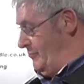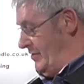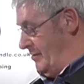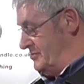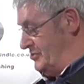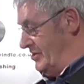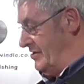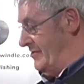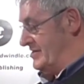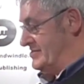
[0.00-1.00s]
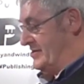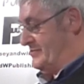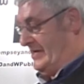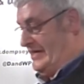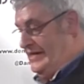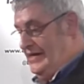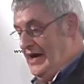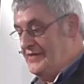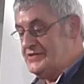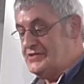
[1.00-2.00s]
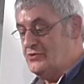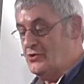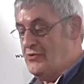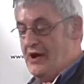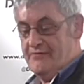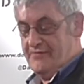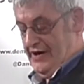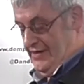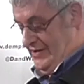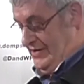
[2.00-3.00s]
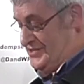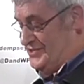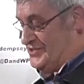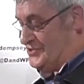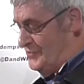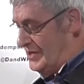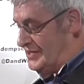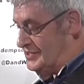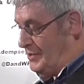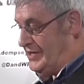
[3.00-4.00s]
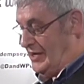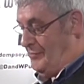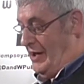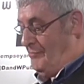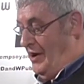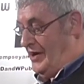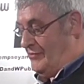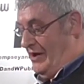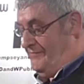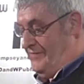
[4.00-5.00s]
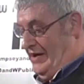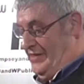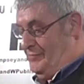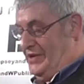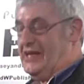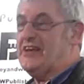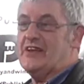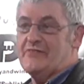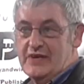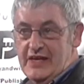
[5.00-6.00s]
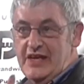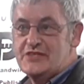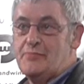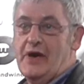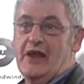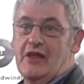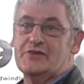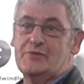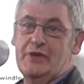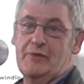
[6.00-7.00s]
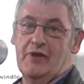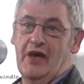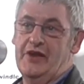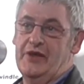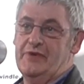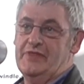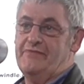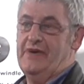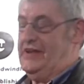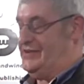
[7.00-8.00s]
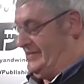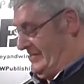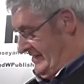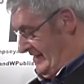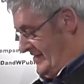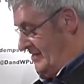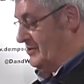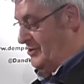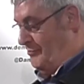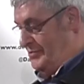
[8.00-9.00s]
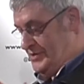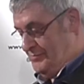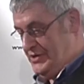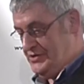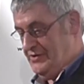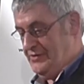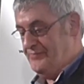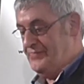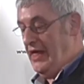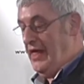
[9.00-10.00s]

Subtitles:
when I was younger, etc. And this is called Grandfather. Isn't strictly speaking about my grandfather, but it's about lots of people I knew in the Fens and a composite picture of